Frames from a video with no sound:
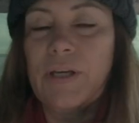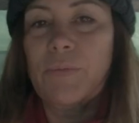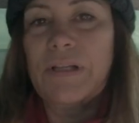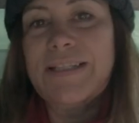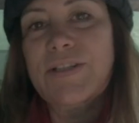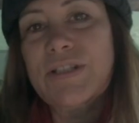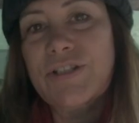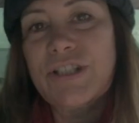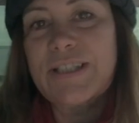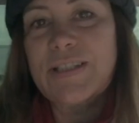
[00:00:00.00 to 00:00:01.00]
Well, the
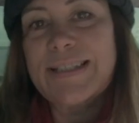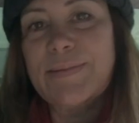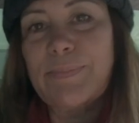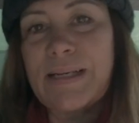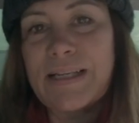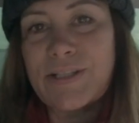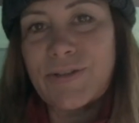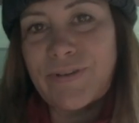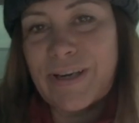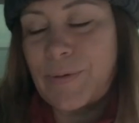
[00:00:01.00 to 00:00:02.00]
sausages are
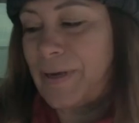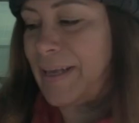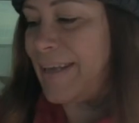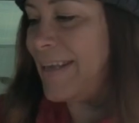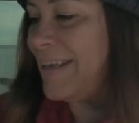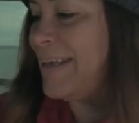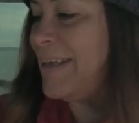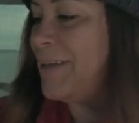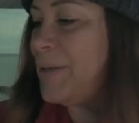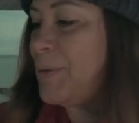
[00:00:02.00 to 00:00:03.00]
spluttering away,
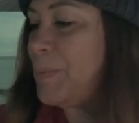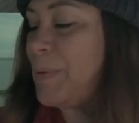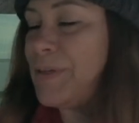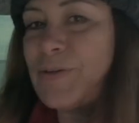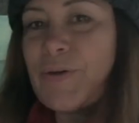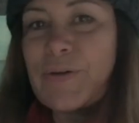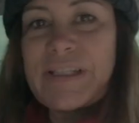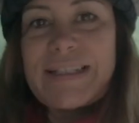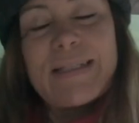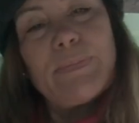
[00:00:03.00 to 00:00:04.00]
but not
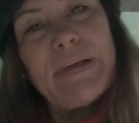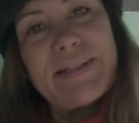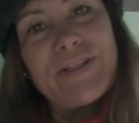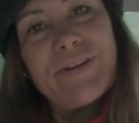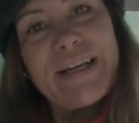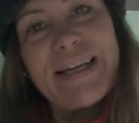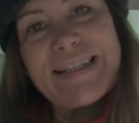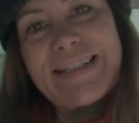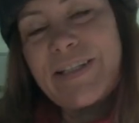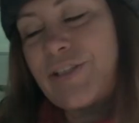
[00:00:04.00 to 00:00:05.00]
spluttering as
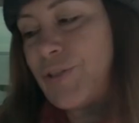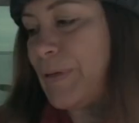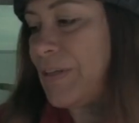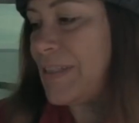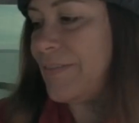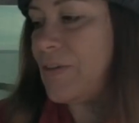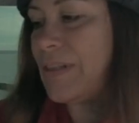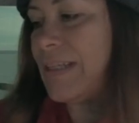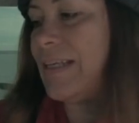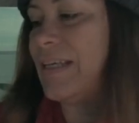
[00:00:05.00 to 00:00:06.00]
such because I've
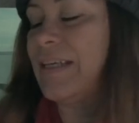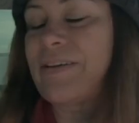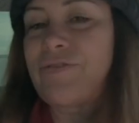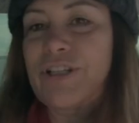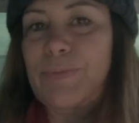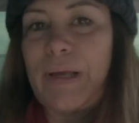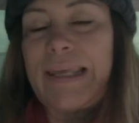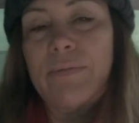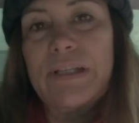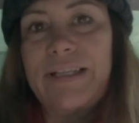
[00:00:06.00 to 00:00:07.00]
got the Ridge
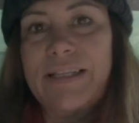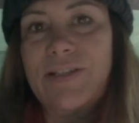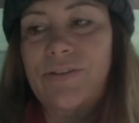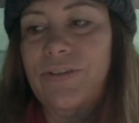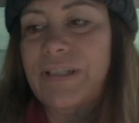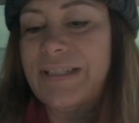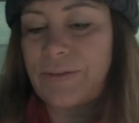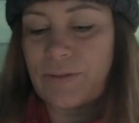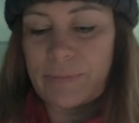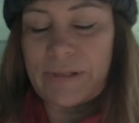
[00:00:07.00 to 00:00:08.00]
Monkey with the lid on.
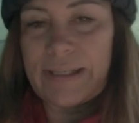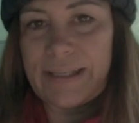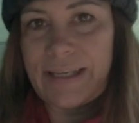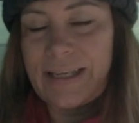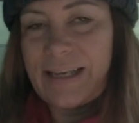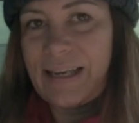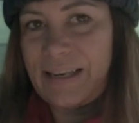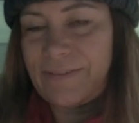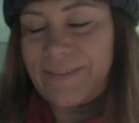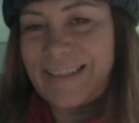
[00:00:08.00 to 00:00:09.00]
So I will
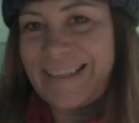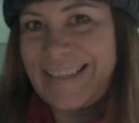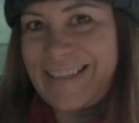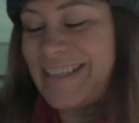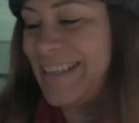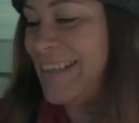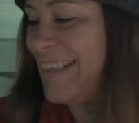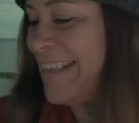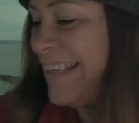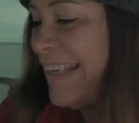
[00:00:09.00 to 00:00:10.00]
lift the lid
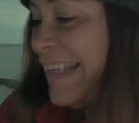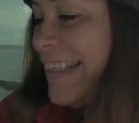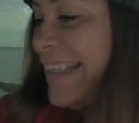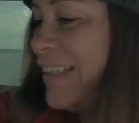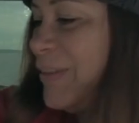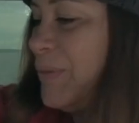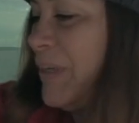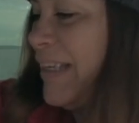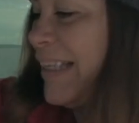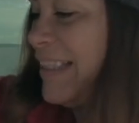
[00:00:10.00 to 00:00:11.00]
in a little
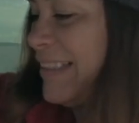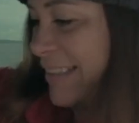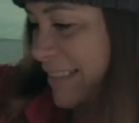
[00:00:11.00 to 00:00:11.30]
while.